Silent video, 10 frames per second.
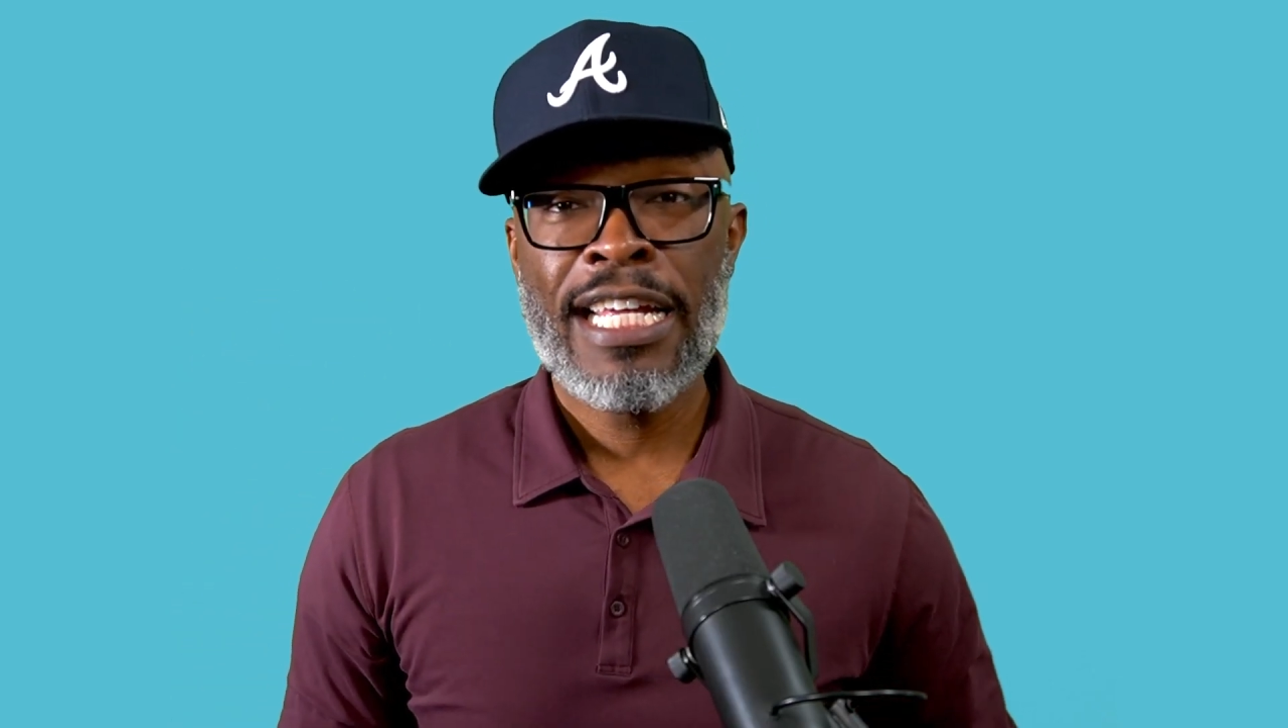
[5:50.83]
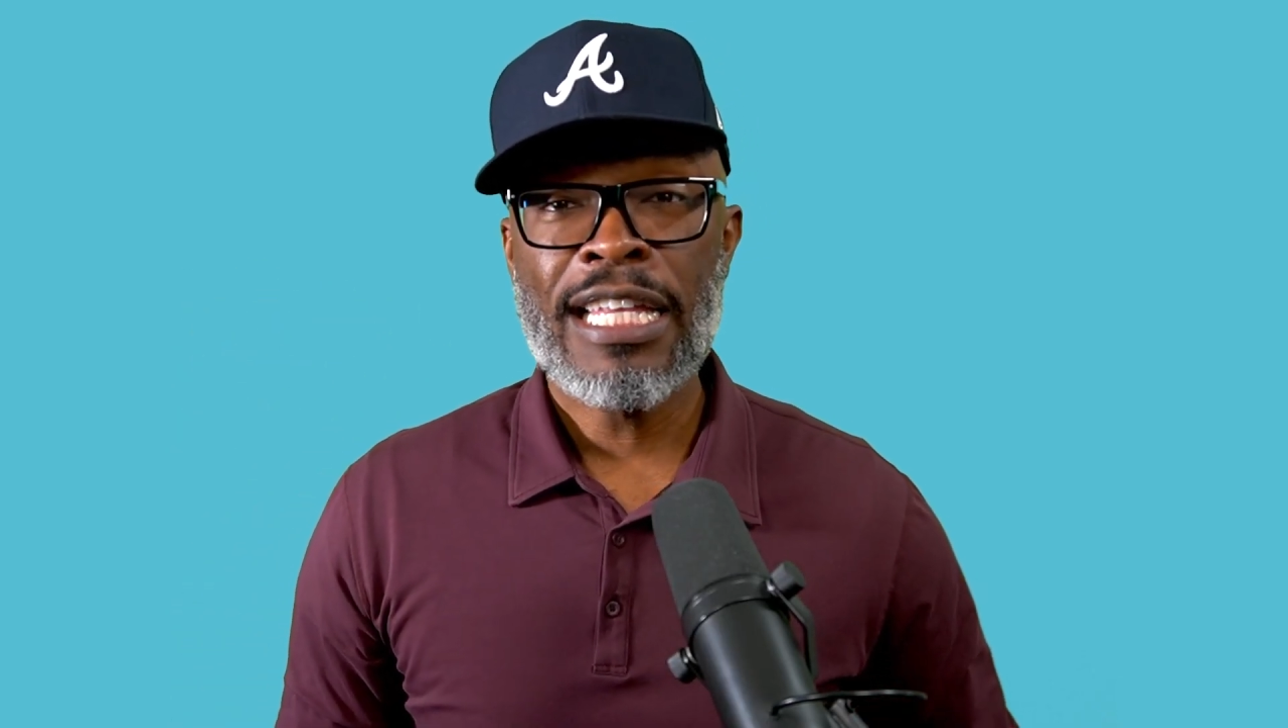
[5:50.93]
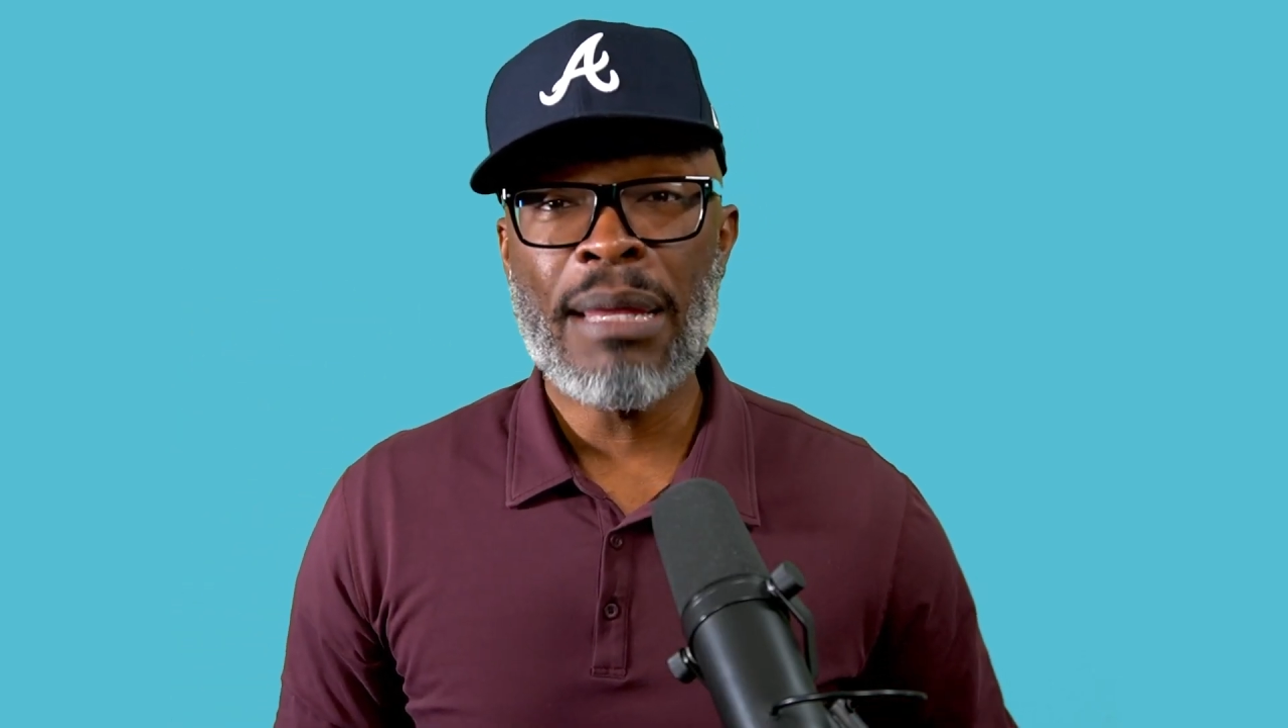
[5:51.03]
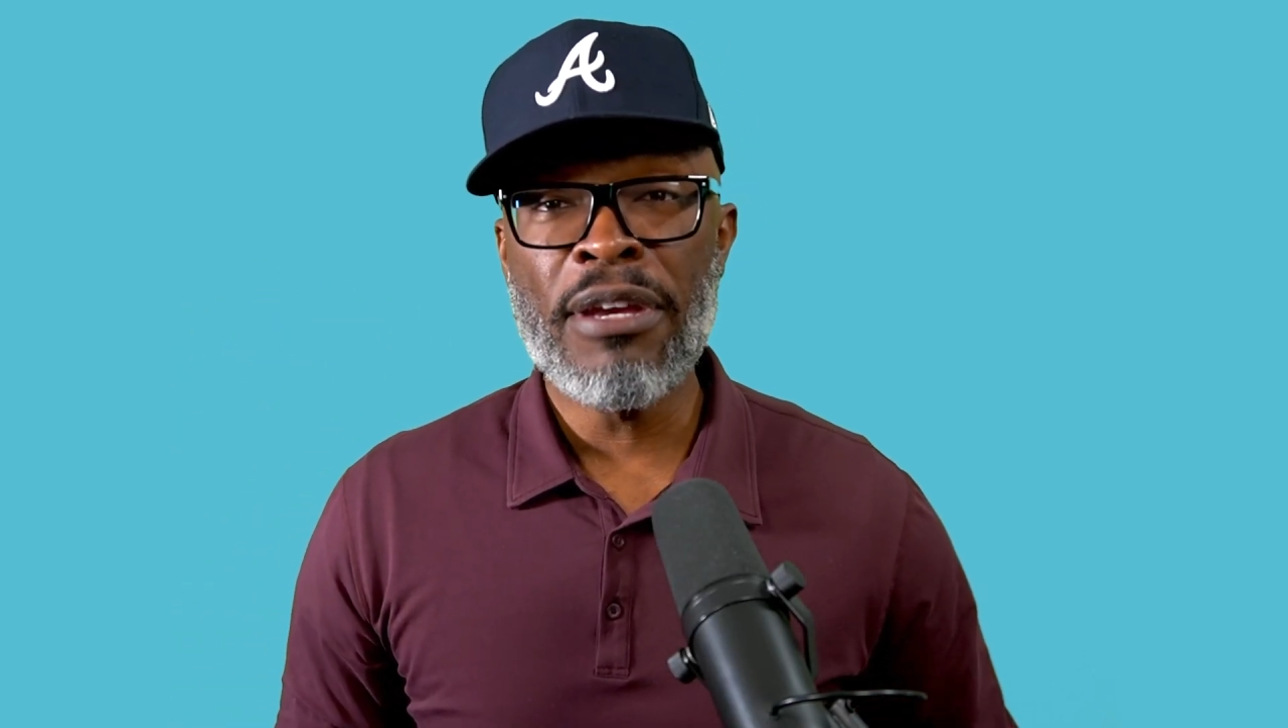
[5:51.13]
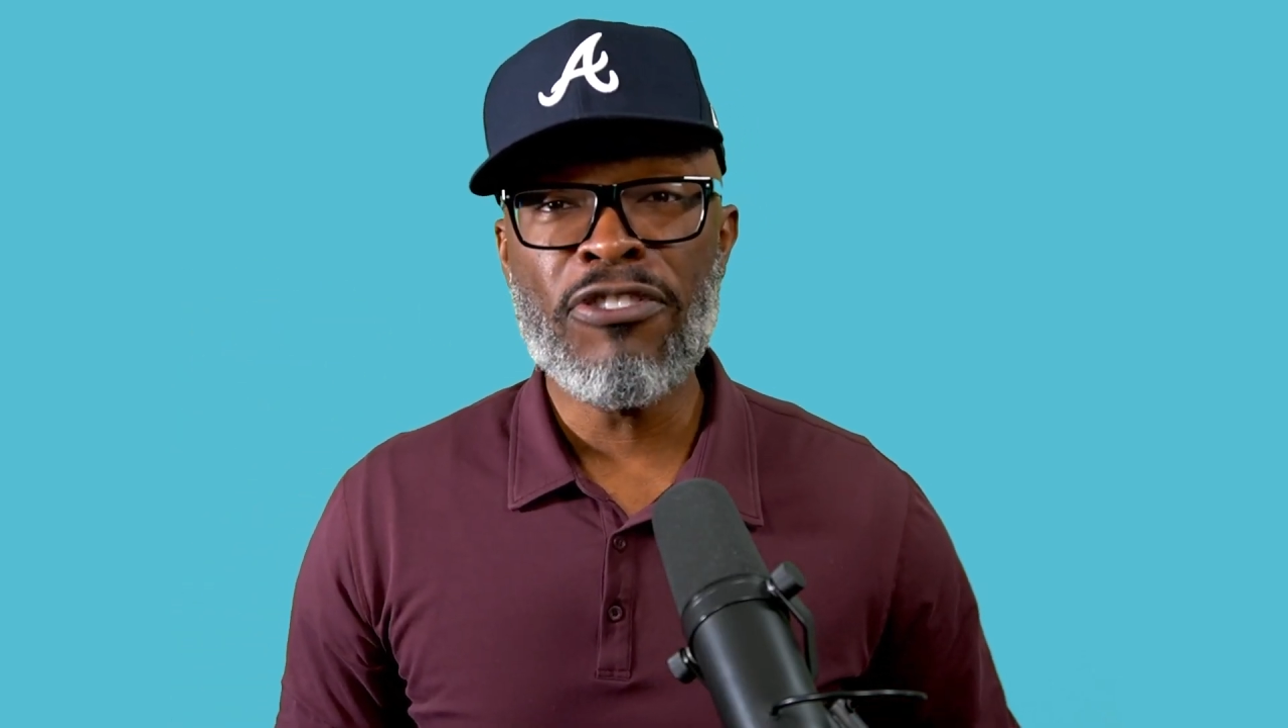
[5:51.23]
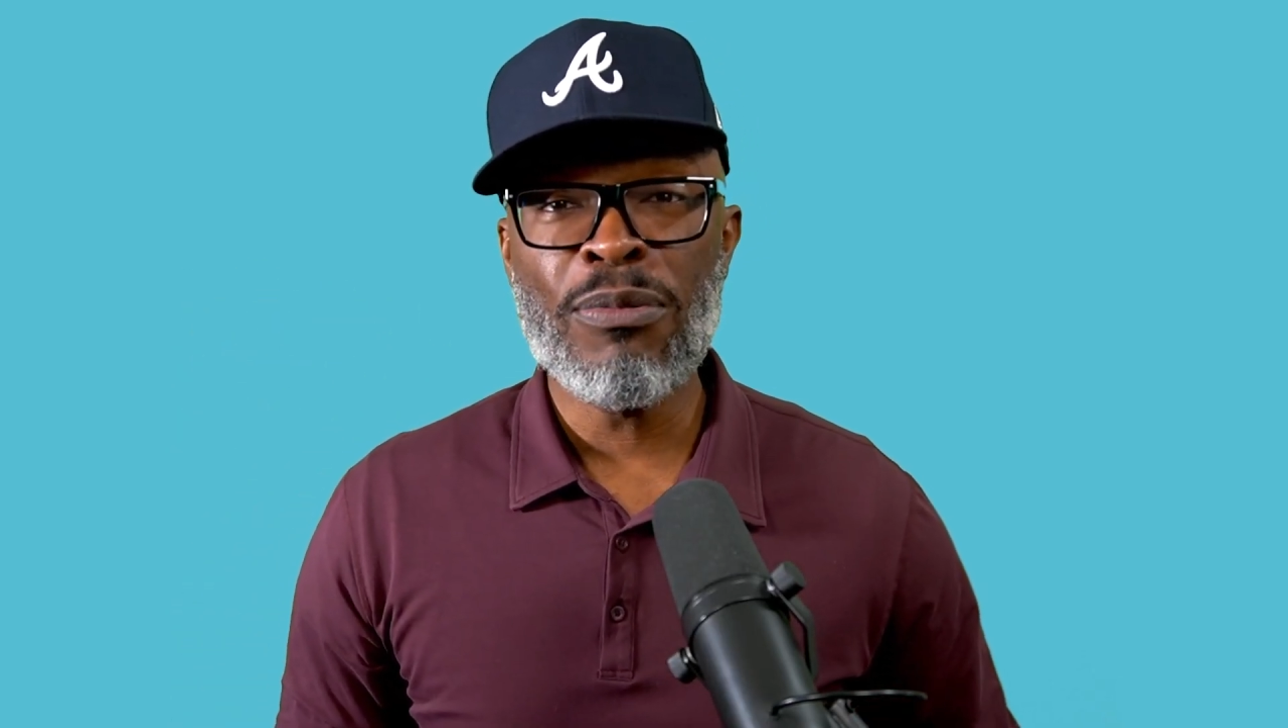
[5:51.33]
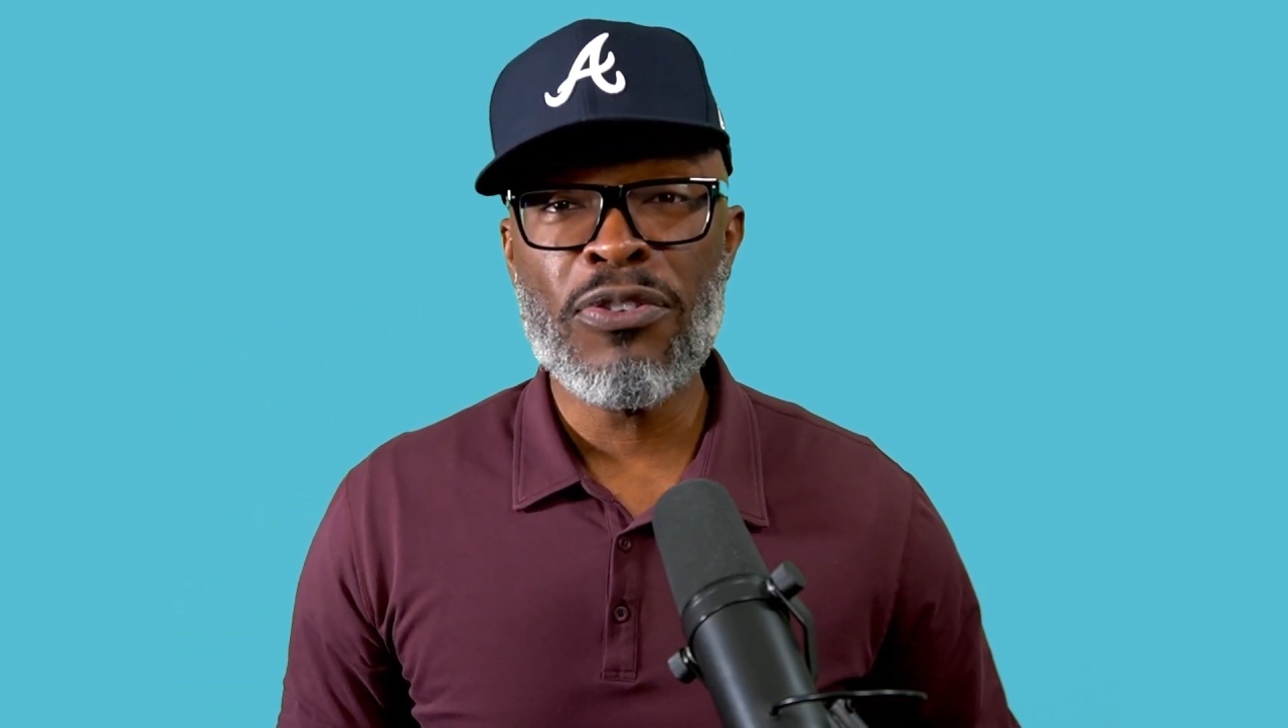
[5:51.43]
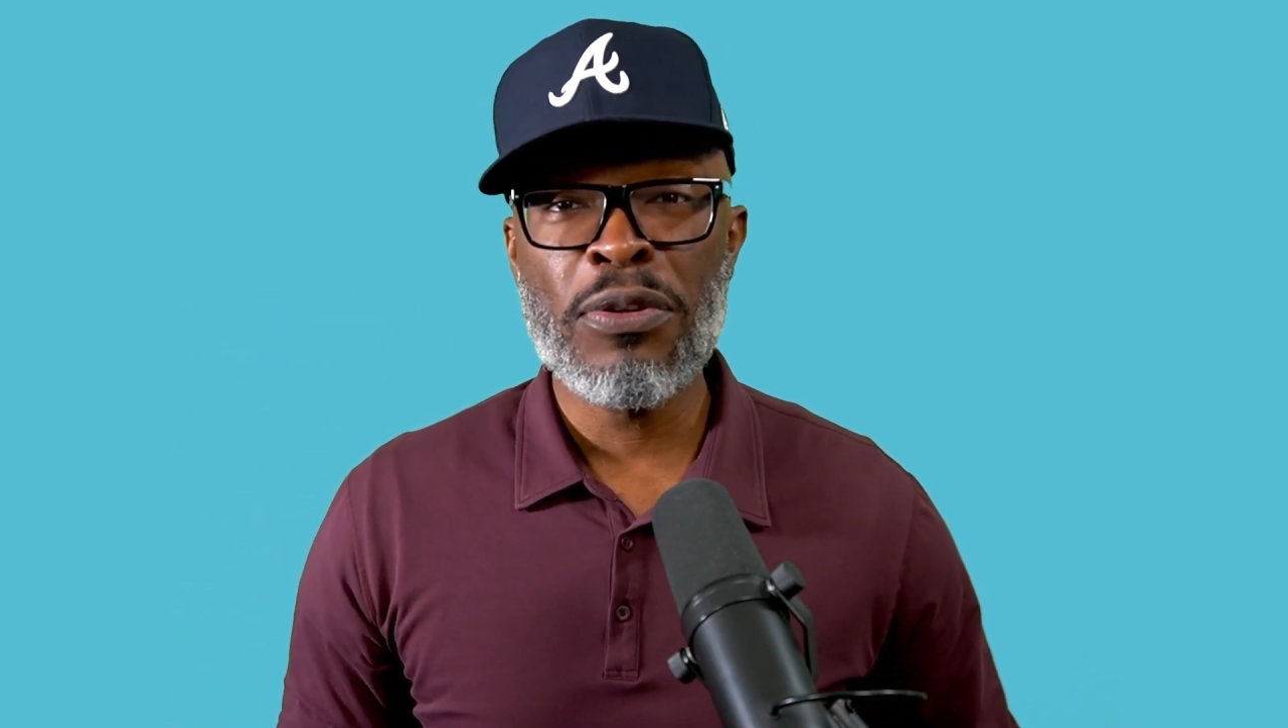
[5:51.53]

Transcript: That means she was